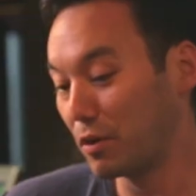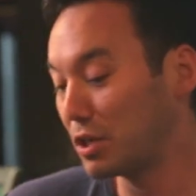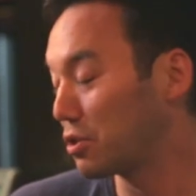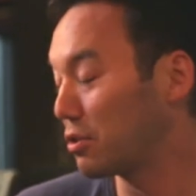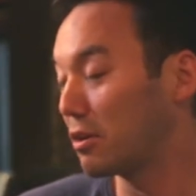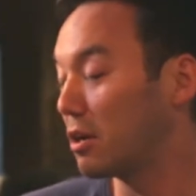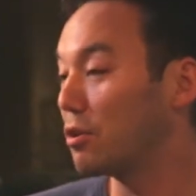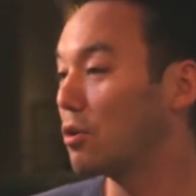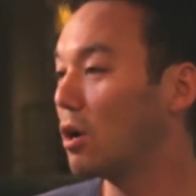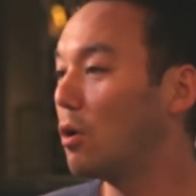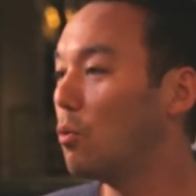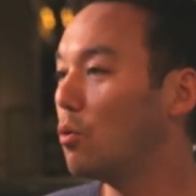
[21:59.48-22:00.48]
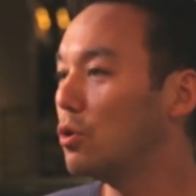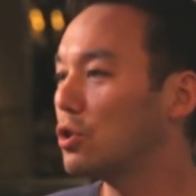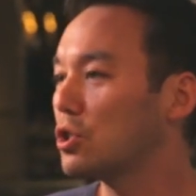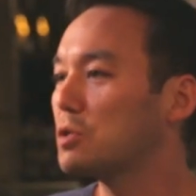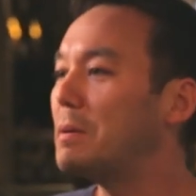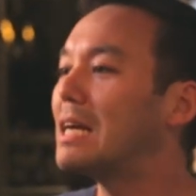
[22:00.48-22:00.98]
a reason or another,
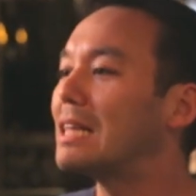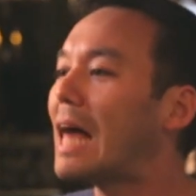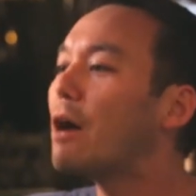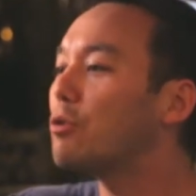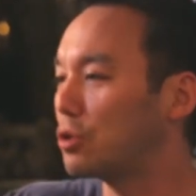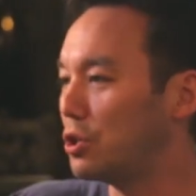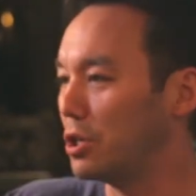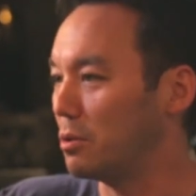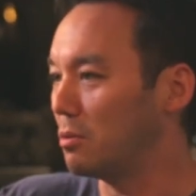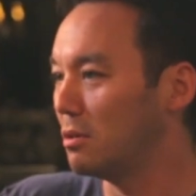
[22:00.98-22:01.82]
speak louder to you.